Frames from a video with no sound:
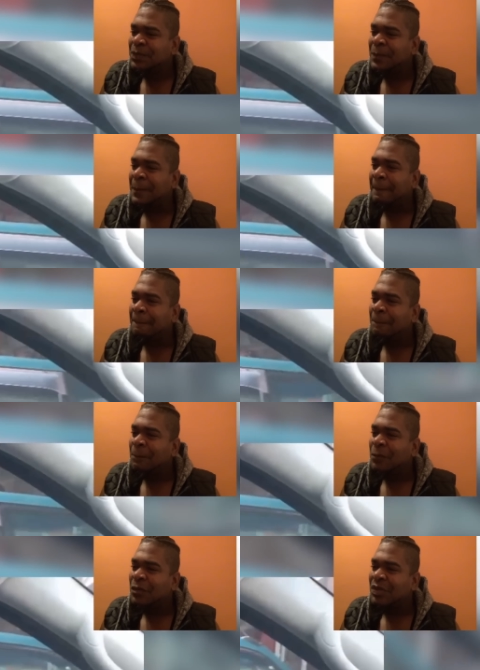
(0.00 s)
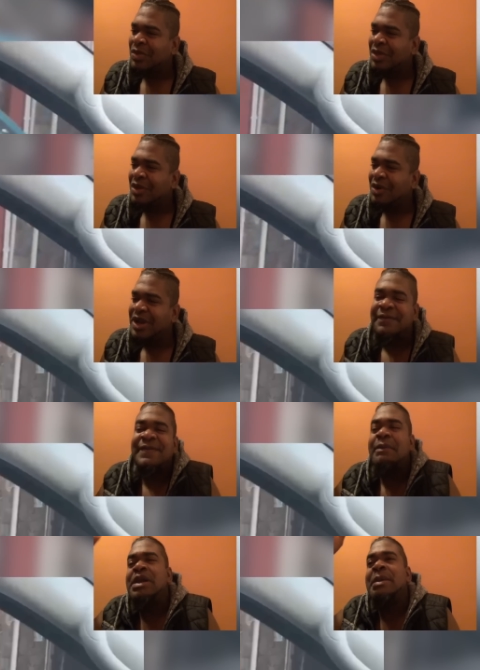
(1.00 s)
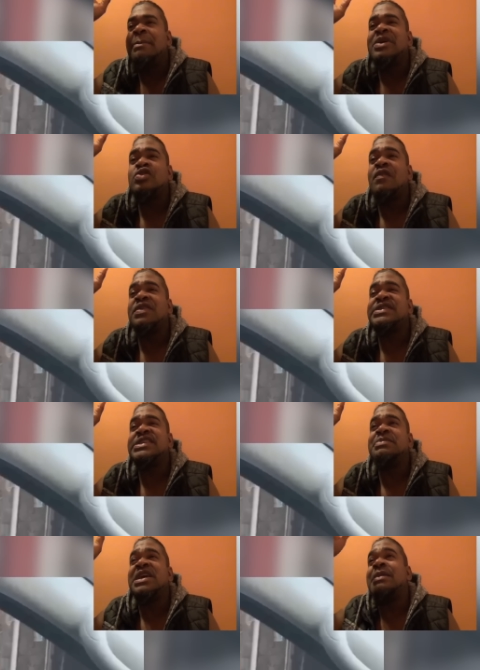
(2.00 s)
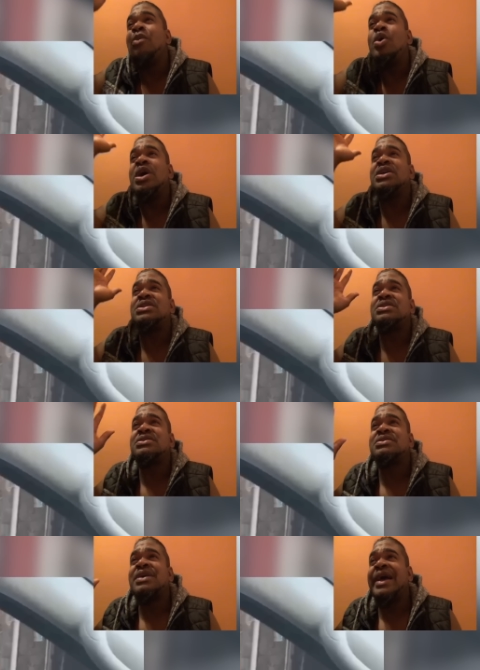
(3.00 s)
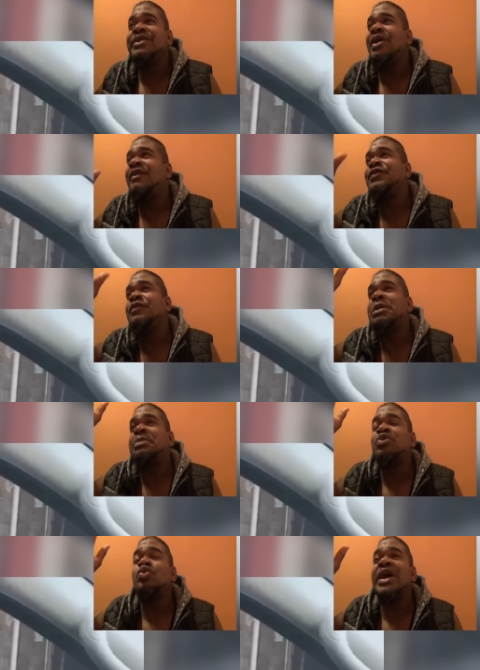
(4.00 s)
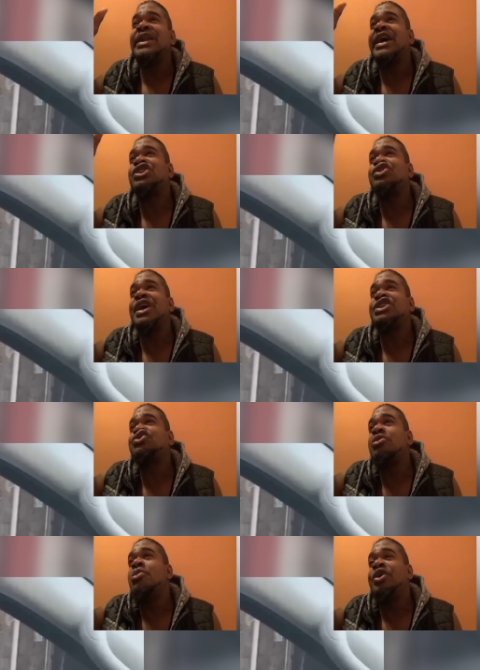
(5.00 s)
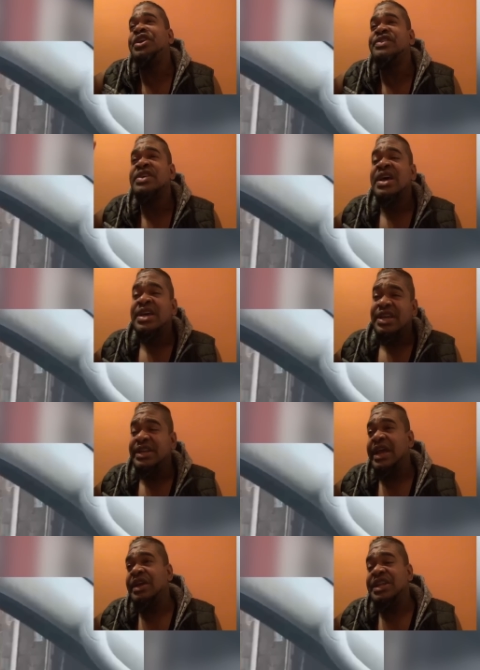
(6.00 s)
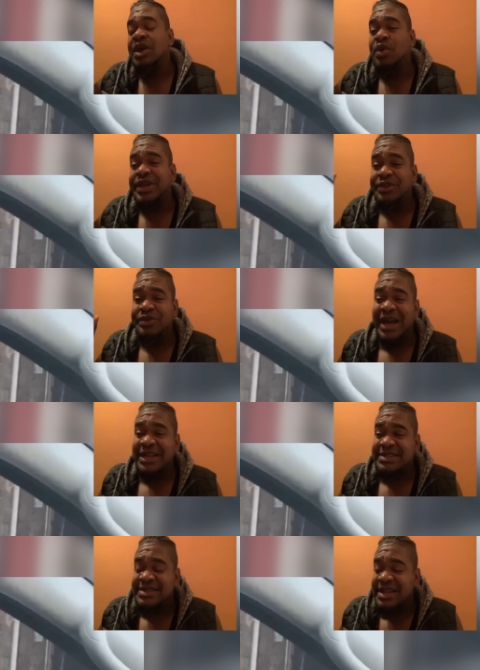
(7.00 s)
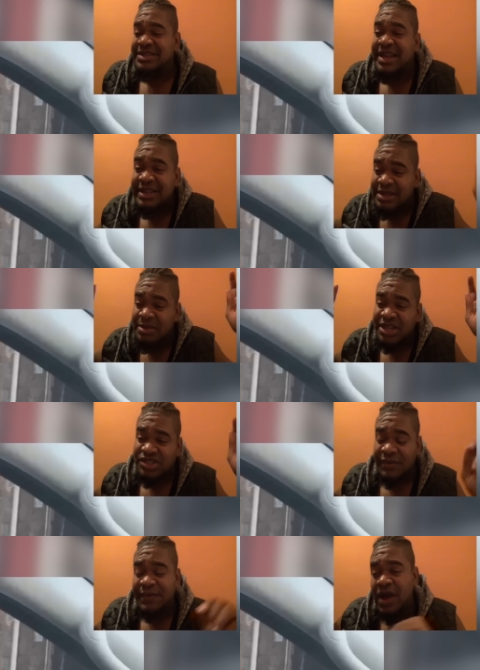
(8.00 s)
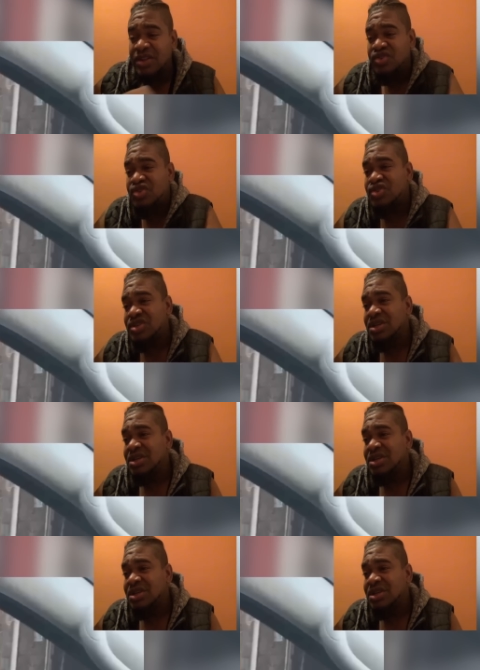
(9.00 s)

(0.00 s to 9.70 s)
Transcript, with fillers: But their family members overseas make a bonus. I know a few people who get extra money in their work in the United States. They get some extra funds.